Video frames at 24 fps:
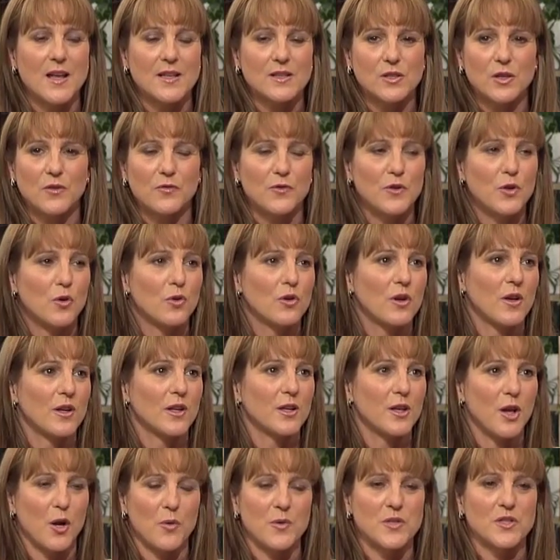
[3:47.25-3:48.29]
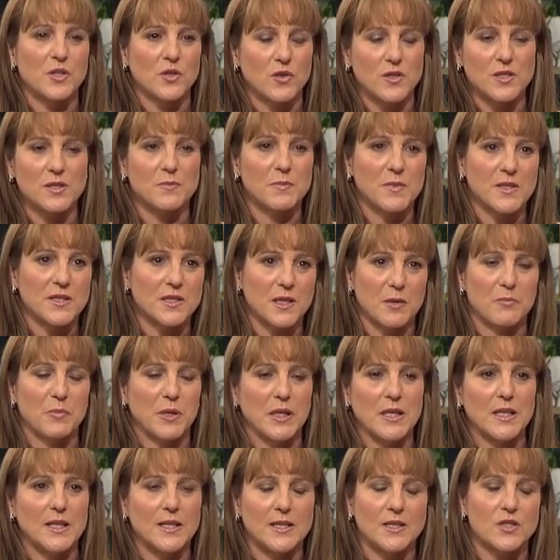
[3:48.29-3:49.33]
So if you're going to go into Christmas
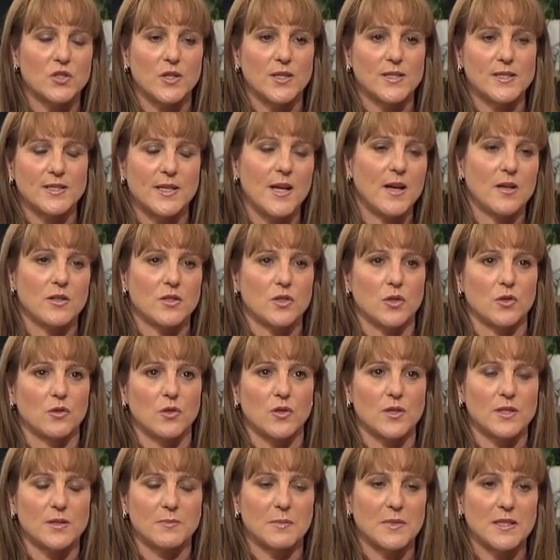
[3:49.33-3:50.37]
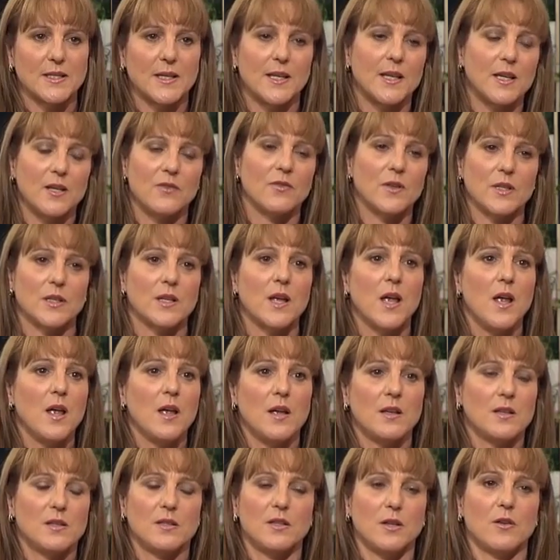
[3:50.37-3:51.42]
completely stressed out till Christmas Eve and,
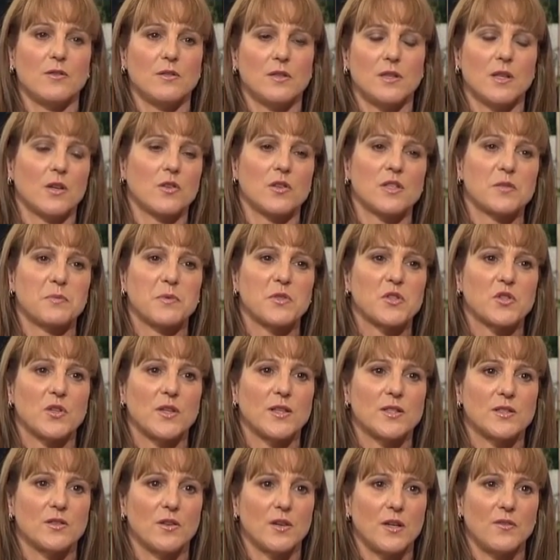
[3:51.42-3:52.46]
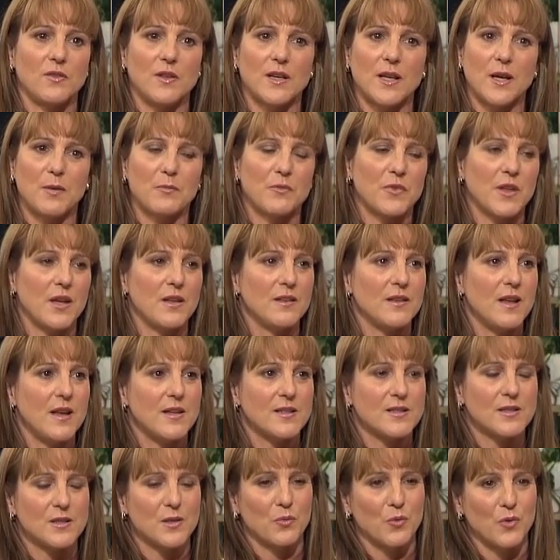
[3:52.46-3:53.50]
you know, the Christmas tree's not even yeah. up, then
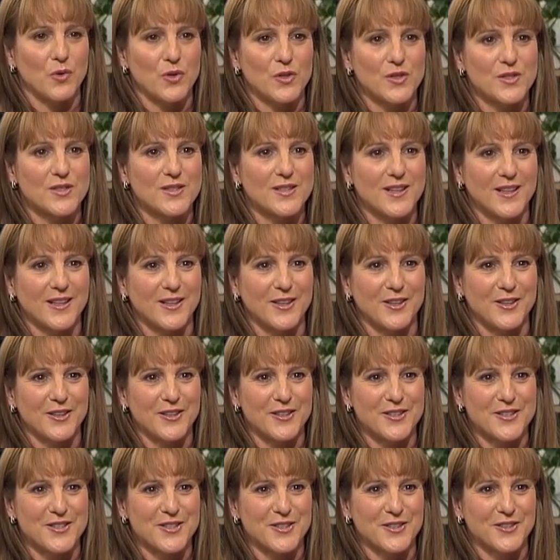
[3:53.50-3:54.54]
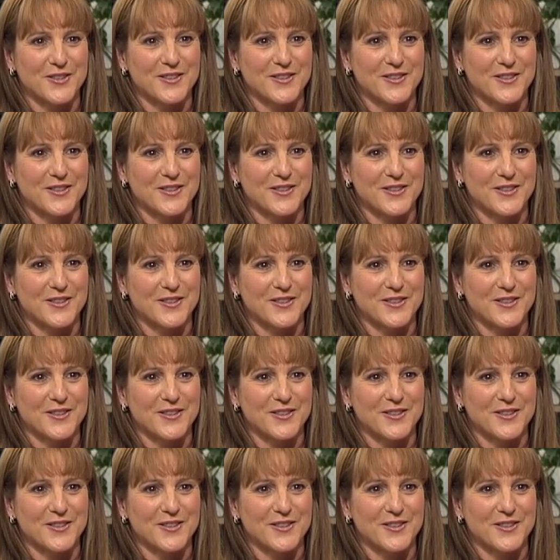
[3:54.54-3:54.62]
that's the worst thing you can do.